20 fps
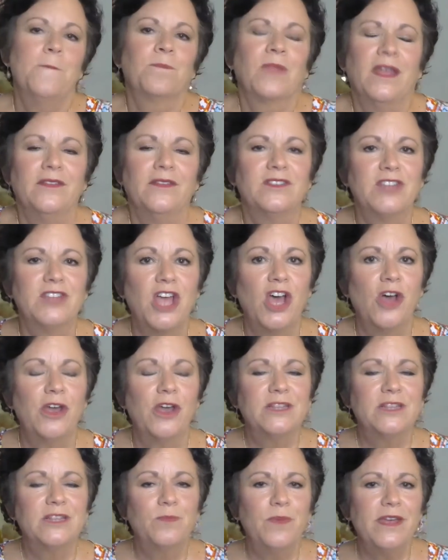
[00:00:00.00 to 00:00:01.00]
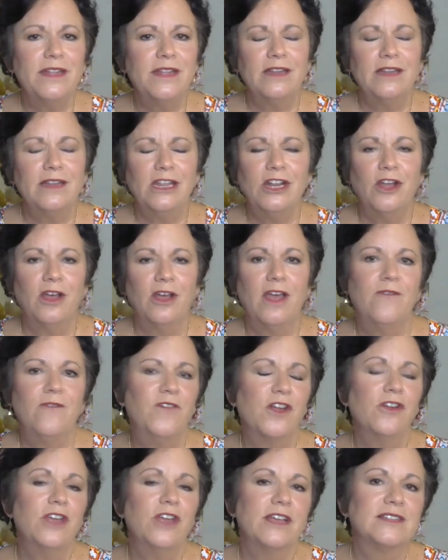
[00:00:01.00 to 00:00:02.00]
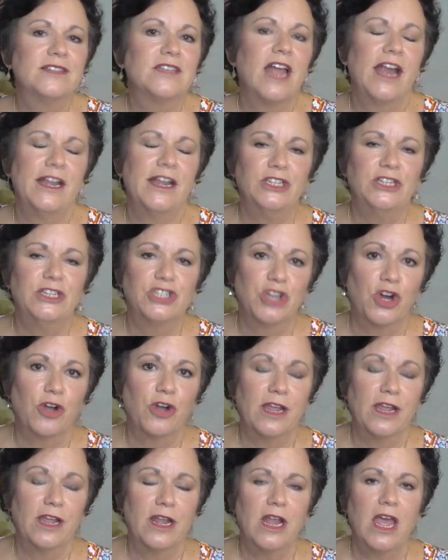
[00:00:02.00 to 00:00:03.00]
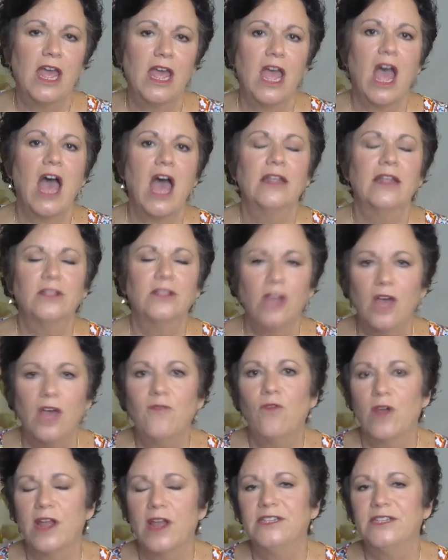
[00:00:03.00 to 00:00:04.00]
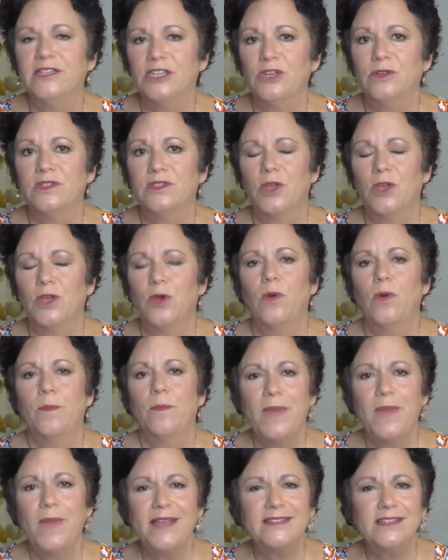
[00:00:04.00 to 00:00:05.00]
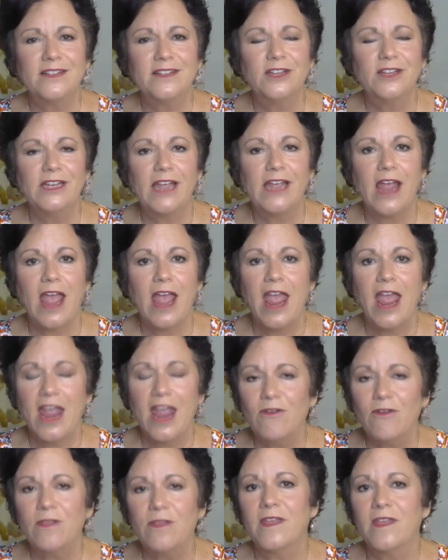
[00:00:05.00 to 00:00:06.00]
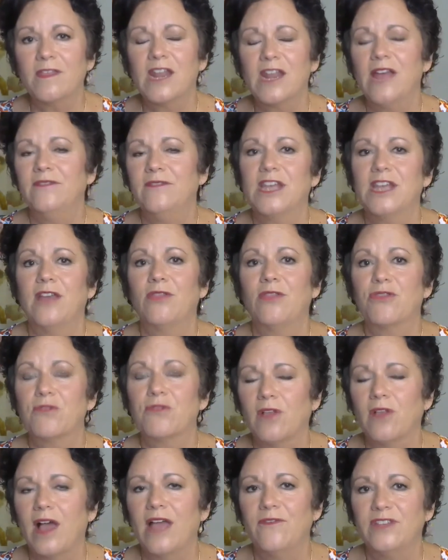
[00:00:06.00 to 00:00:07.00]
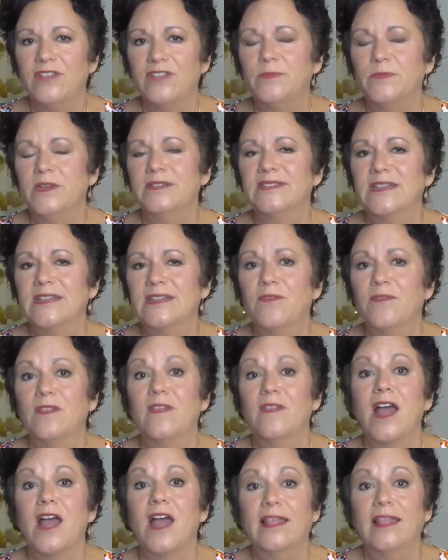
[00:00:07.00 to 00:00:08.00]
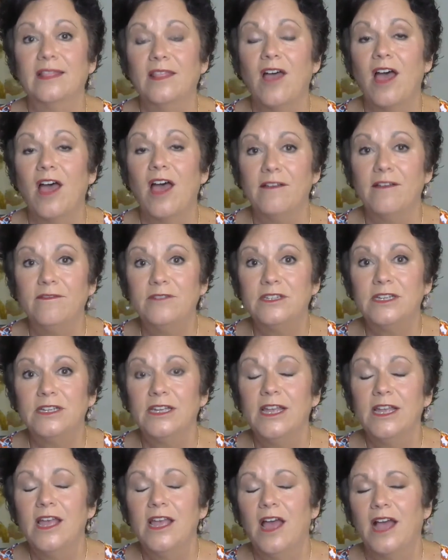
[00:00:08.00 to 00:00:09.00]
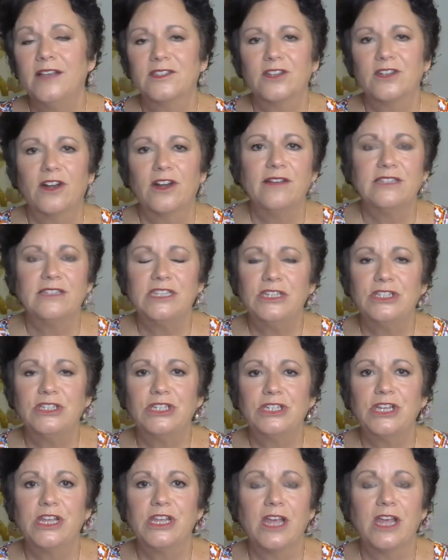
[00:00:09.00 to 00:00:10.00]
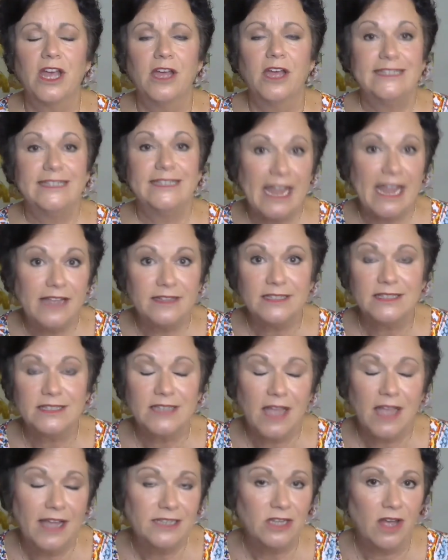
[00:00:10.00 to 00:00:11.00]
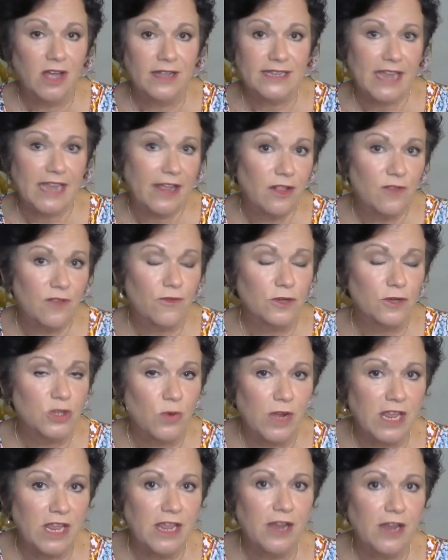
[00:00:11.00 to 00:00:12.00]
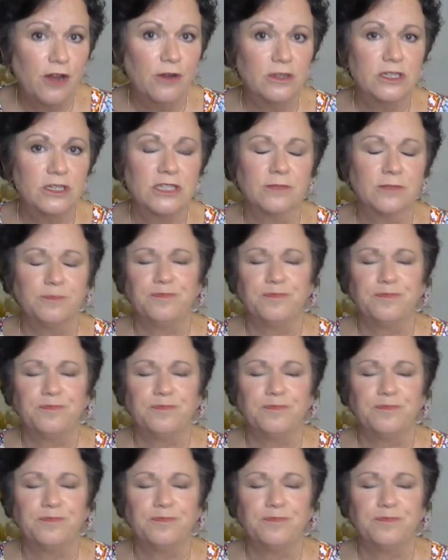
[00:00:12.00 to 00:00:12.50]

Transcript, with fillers: So it's been, you know, a very exciting journey and I, I love what I do. And so basically everything that I've done through life has been something that I loved. I mm-hmm. started out teaching uh, dance. I taught dance for 20 years.